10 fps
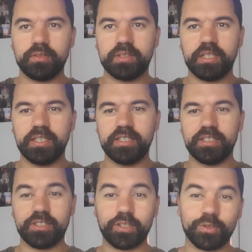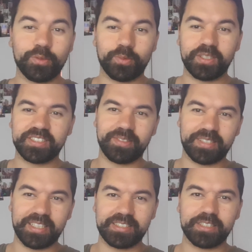Okay, yo, what's up,
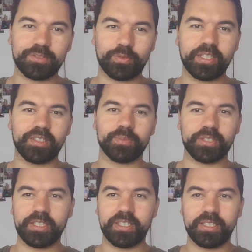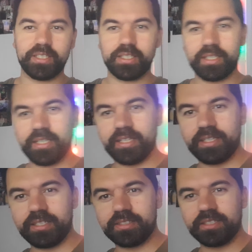guys? It's Red Umbra here,
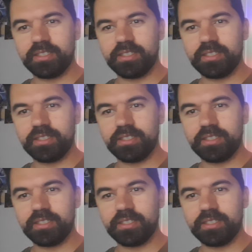and